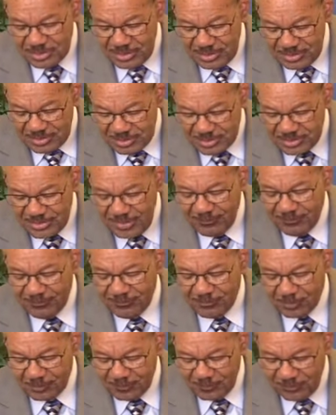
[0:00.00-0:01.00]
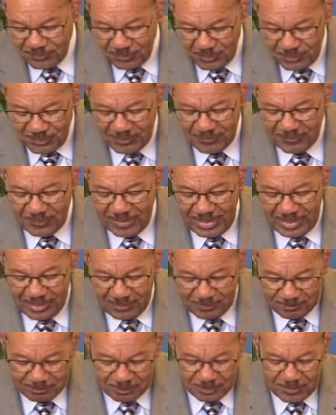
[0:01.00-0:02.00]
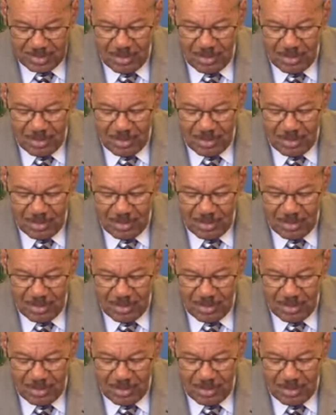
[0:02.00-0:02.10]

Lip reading: Sepharvaim,